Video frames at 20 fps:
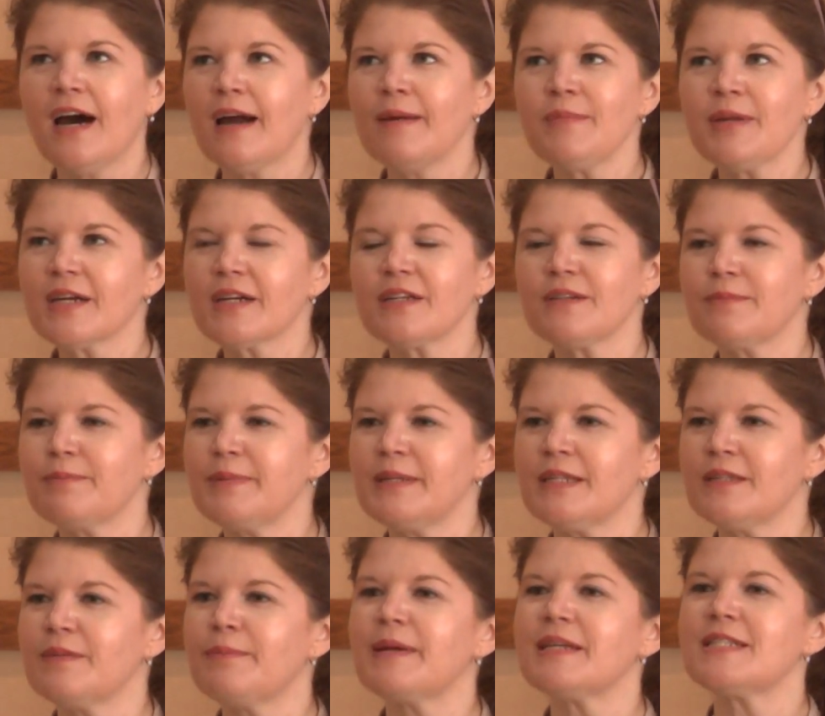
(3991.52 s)
I'm not going to
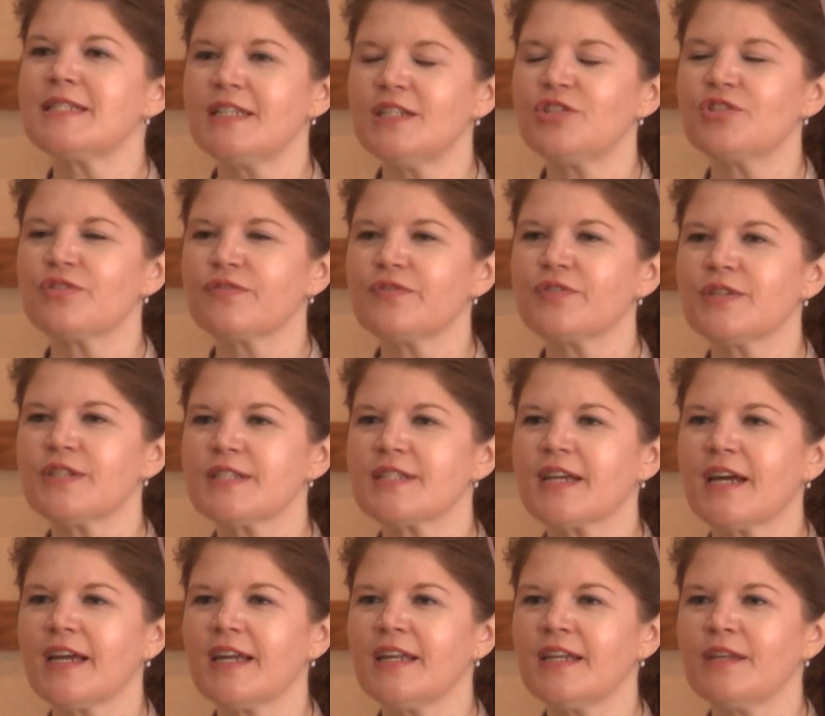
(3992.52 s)
be the best teacher for this
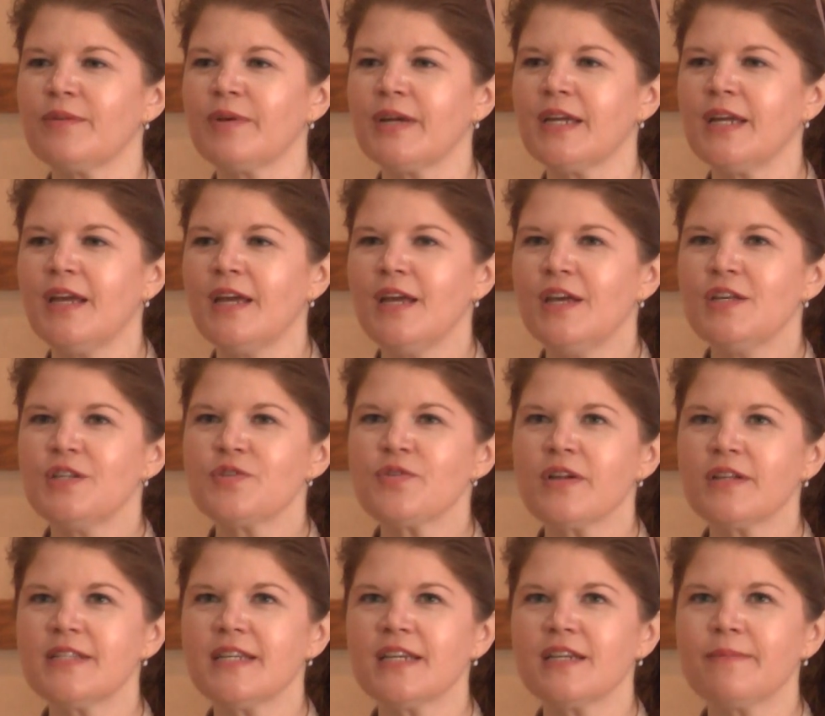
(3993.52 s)
guy anyway. So
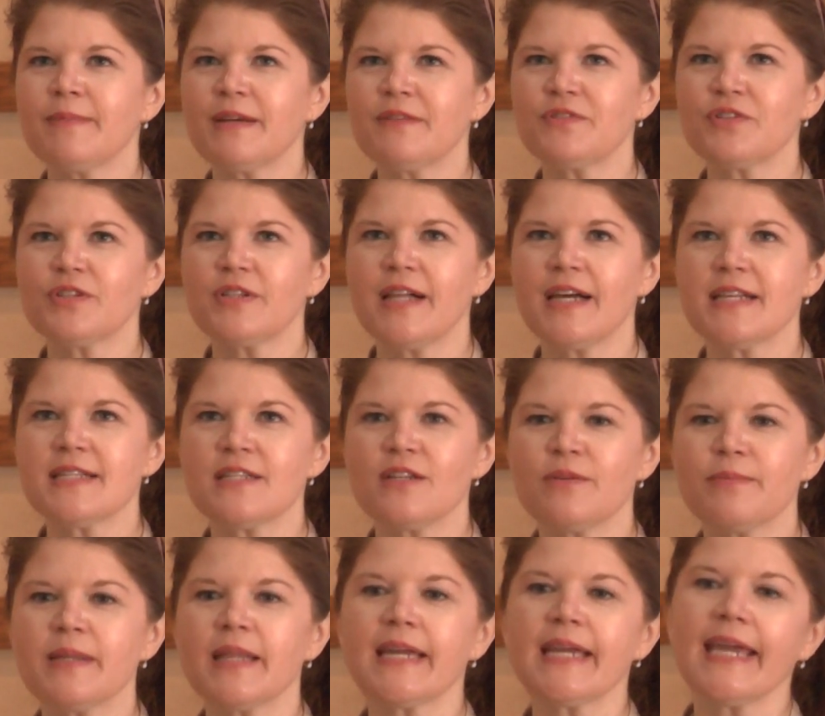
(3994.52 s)
I'll take him after class and
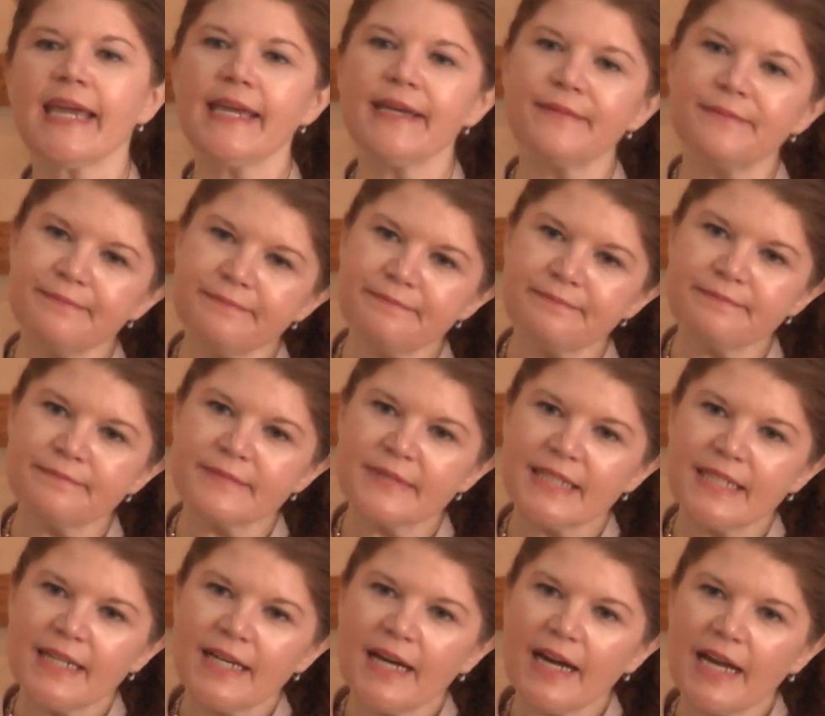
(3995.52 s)
I'll be like,
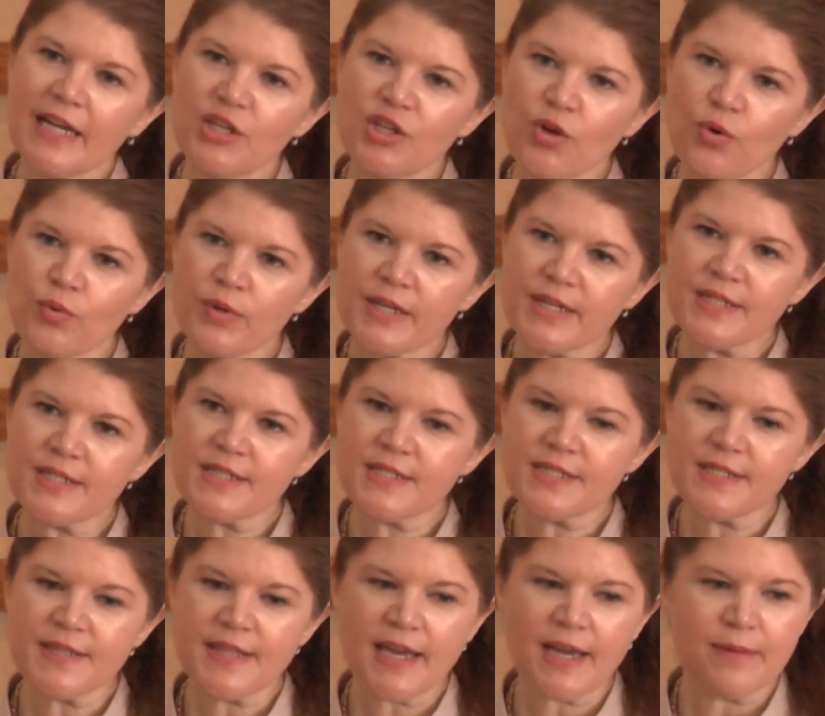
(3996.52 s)
hey, I
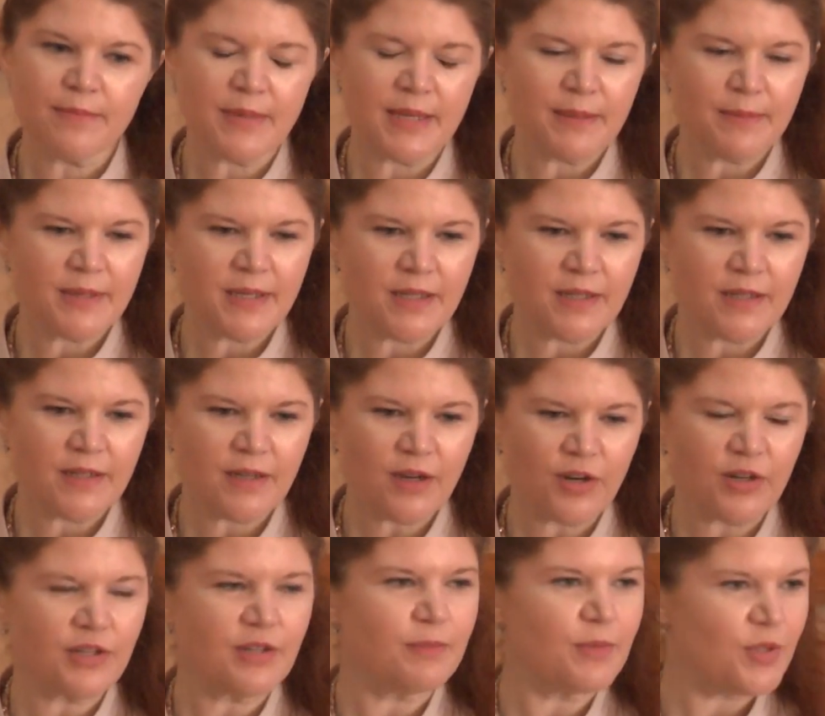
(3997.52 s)
noticed that maybe
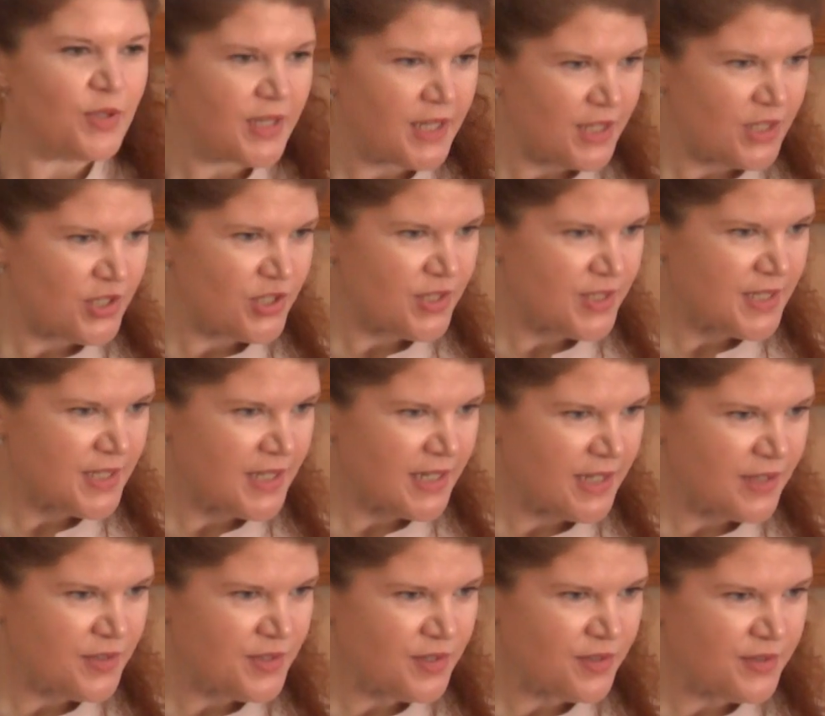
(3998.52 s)
our communication
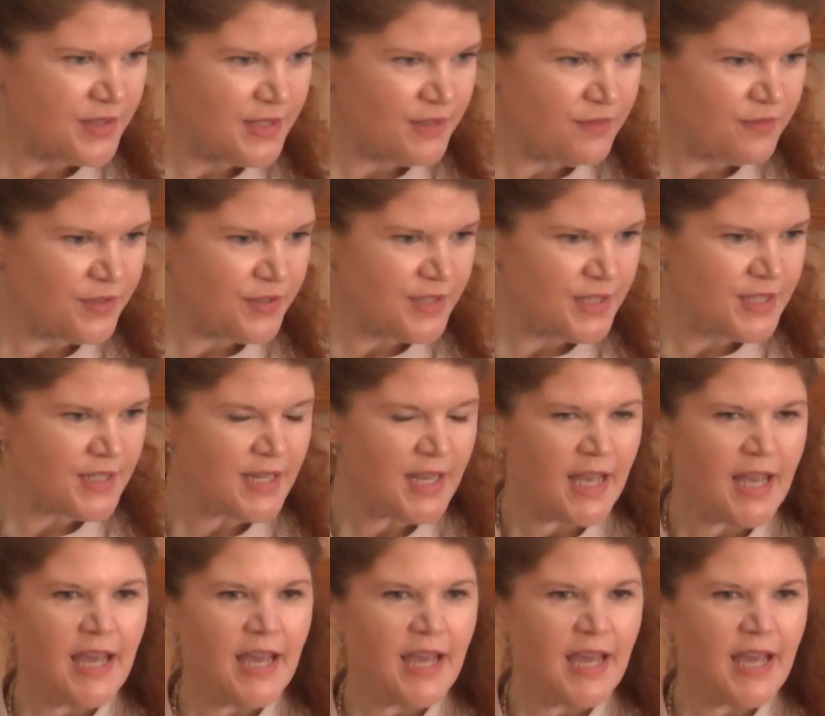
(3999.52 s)
styles are different